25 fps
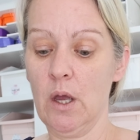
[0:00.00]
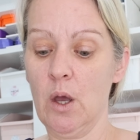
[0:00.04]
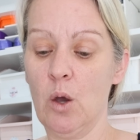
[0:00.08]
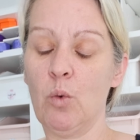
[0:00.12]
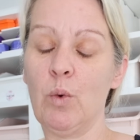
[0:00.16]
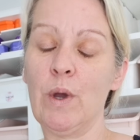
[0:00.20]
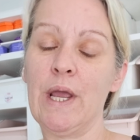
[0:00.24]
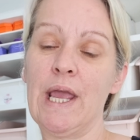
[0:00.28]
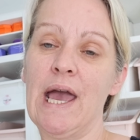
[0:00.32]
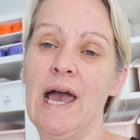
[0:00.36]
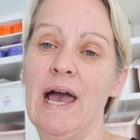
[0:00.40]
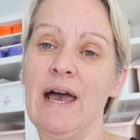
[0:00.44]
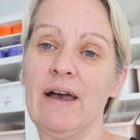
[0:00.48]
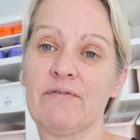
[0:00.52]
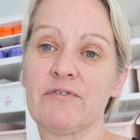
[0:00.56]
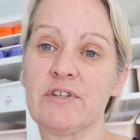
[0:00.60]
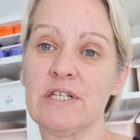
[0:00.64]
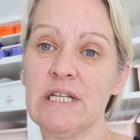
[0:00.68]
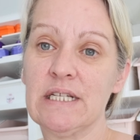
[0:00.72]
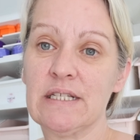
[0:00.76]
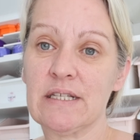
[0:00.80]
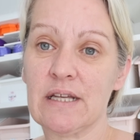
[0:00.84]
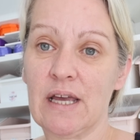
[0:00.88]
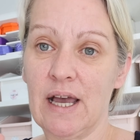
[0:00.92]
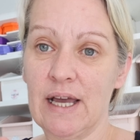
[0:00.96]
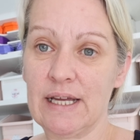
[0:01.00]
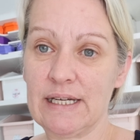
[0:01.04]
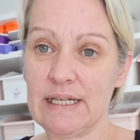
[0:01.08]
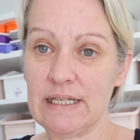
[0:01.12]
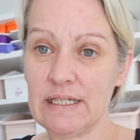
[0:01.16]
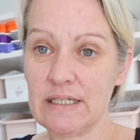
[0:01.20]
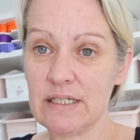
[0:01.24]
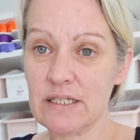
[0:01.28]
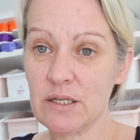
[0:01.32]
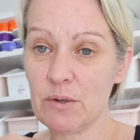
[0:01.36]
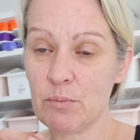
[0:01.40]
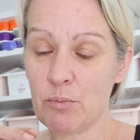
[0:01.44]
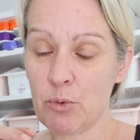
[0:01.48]
we have
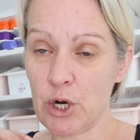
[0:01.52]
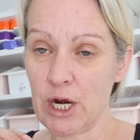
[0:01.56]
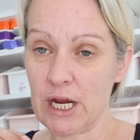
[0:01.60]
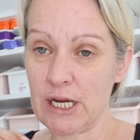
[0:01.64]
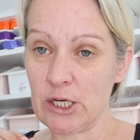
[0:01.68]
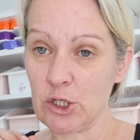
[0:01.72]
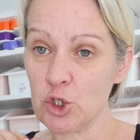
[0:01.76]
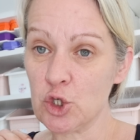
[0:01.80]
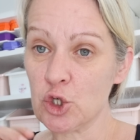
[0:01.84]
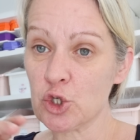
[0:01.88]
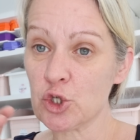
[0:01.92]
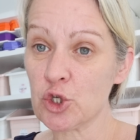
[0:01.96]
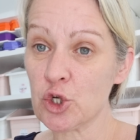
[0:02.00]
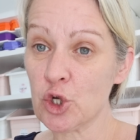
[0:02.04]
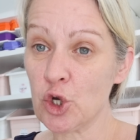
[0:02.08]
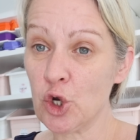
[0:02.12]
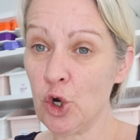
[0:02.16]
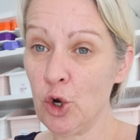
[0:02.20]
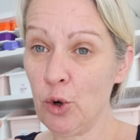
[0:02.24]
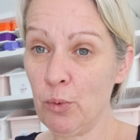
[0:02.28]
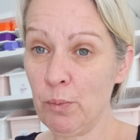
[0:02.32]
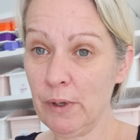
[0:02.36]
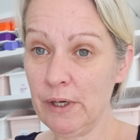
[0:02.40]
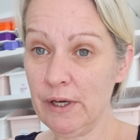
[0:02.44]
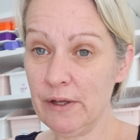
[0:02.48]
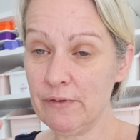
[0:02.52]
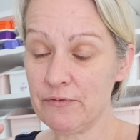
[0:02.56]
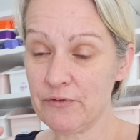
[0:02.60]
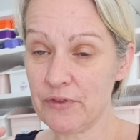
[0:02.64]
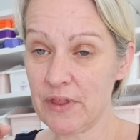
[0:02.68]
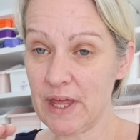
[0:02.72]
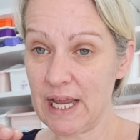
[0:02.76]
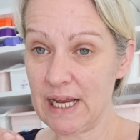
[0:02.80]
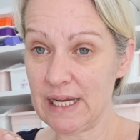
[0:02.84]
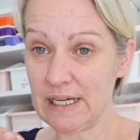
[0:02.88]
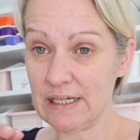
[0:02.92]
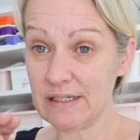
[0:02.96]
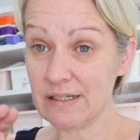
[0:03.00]
decided to bring just a couple of
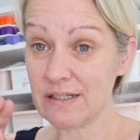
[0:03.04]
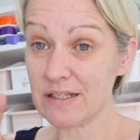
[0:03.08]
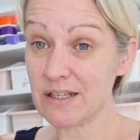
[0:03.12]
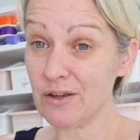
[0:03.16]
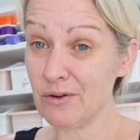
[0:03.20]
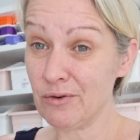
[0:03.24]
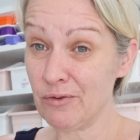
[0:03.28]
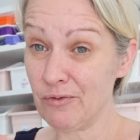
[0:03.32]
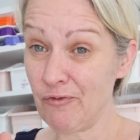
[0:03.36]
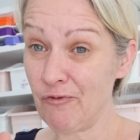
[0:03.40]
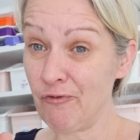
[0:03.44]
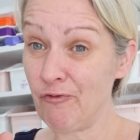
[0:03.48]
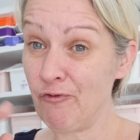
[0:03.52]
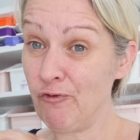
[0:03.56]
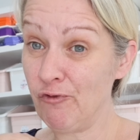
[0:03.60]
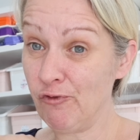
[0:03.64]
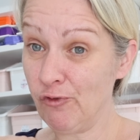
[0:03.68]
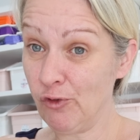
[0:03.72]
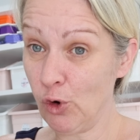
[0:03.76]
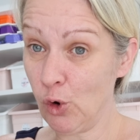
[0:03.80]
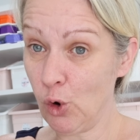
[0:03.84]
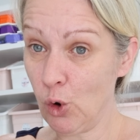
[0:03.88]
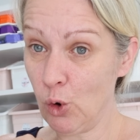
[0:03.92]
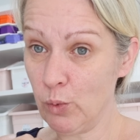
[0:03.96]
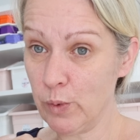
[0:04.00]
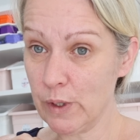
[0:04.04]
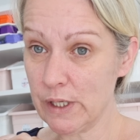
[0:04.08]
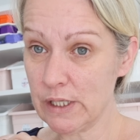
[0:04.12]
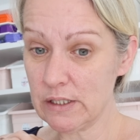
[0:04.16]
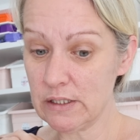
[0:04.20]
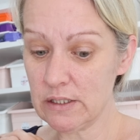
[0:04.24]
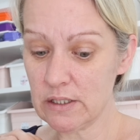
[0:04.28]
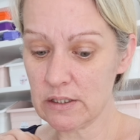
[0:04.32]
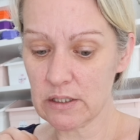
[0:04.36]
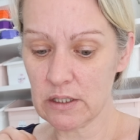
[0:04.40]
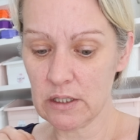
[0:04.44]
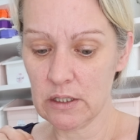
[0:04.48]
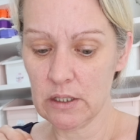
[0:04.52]
things
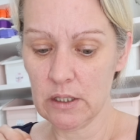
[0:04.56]
forward